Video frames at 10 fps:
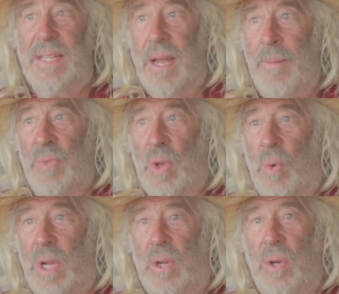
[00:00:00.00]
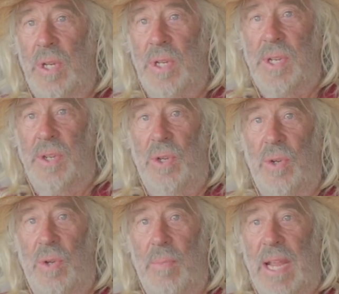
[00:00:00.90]
is, what good does it
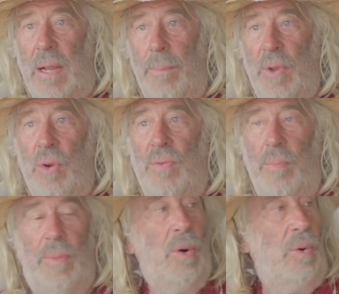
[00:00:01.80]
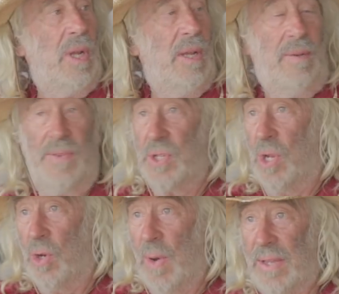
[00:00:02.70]
do to make a beautiful boat if it's going
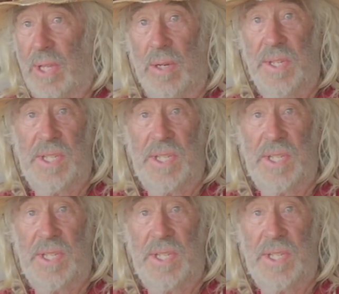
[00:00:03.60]
to go out there and